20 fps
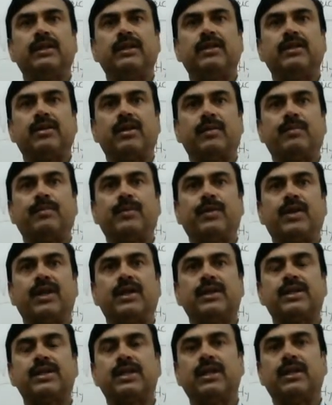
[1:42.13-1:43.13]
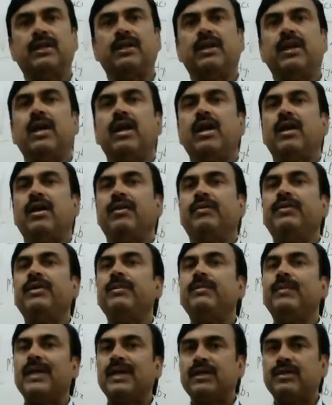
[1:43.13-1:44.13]
crop production, we
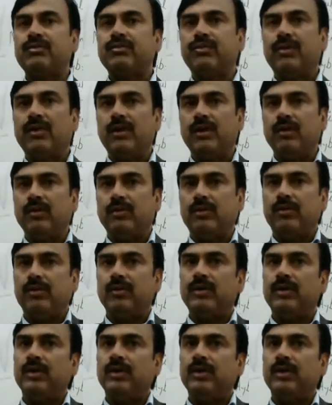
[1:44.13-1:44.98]
must follow